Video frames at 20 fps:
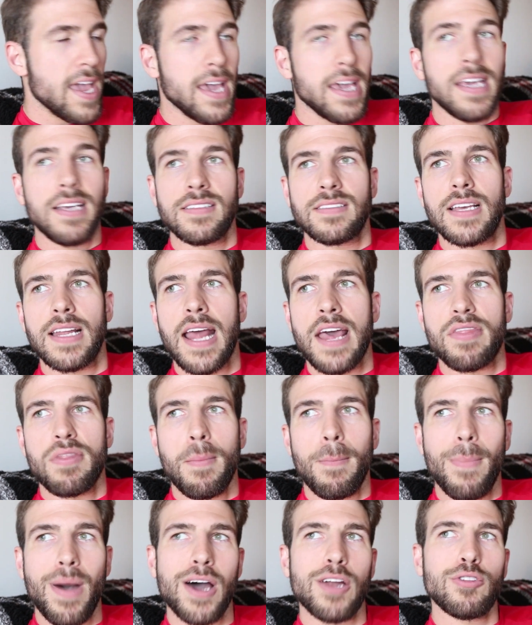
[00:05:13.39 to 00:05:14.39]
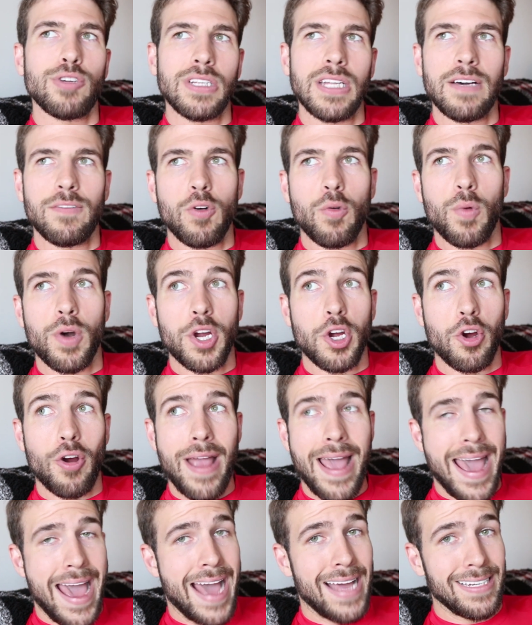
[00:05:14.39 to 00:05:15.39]
He said, at the moderate level where you're
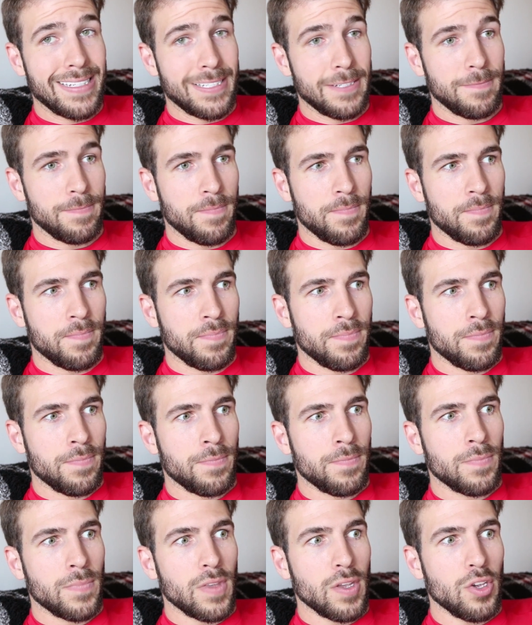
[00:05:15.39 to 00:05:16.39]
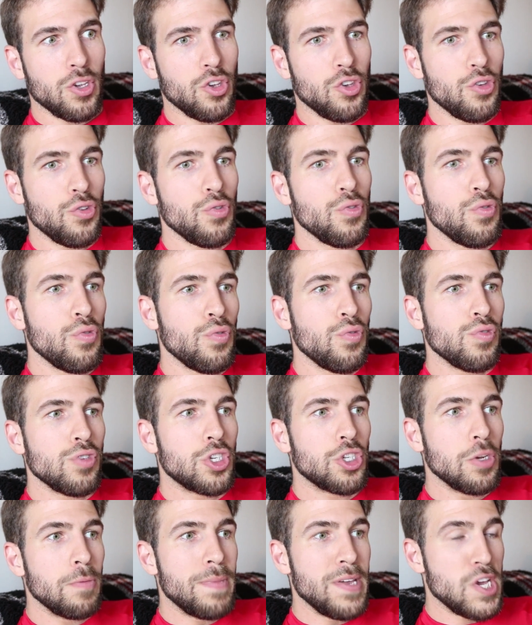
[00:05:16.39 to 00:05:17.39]
at, you
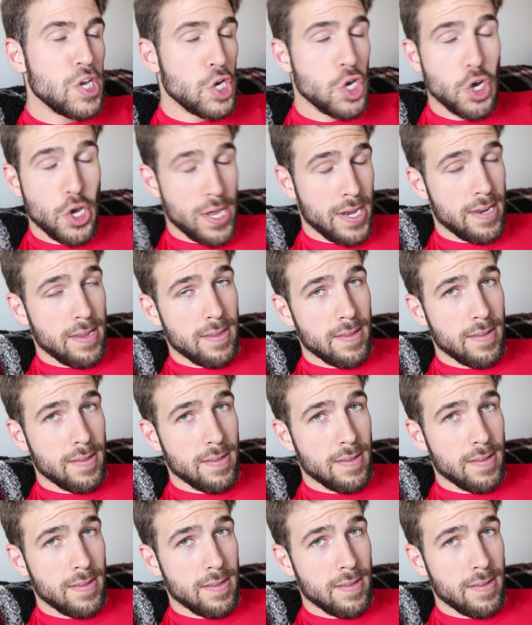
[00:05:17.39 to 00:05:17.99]
should be good.